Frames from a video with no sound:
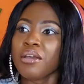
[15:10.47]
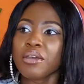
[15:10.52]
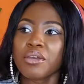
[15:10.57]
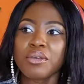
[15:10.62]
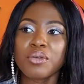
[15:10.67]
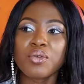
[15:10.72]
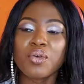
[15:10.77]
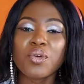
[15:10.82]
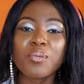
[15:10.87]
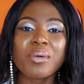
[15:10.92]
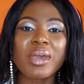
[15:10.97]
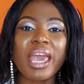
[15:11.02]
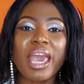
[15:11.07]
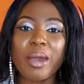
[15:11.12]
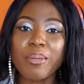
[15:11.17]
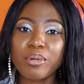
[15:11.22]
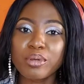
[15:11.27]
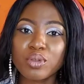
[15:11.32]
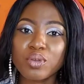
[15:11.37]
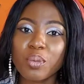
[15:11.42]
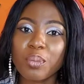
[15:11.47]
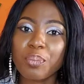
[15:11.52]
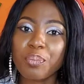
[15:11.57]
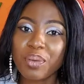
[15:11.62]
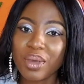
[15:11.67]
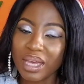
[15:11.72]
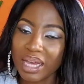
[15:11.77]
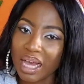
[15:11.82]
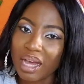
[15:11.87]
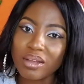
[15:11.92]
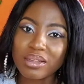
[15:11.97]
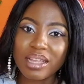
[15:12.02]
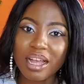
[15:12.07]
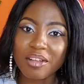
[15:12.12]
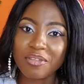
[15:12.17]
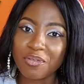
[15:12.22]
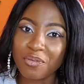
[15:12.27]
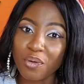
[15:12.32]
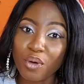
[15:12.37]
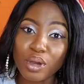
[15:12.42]
you'll be able to pick out
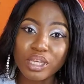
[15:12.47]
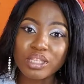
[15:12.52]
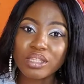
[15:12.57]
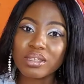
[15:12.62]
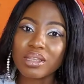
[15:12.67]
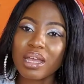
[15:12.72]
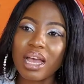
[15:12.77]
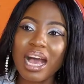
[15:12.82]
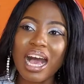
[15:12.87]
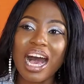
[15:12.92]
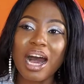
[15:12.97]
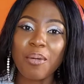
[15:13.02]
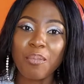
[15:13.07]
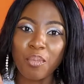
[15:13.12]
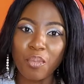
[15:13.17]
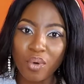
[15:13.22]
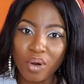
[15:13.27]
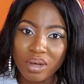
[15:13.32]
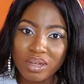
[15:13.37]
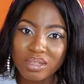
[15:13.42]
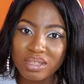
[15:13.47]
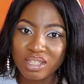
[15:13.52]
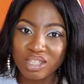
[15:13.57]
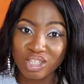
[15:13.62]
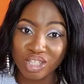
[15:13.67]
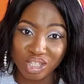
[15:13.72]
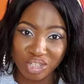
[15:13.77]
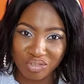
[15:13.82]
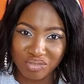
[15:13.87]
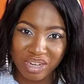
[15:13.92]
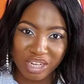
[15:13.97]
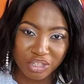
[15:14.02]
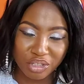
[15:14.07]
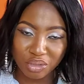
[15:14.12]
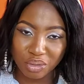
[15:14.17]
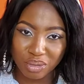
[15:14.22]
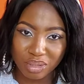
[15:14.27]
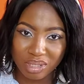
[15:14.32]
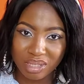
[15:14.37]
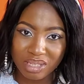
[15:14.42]
that voice amongst
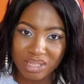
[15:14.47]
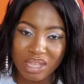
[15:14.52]
distractions.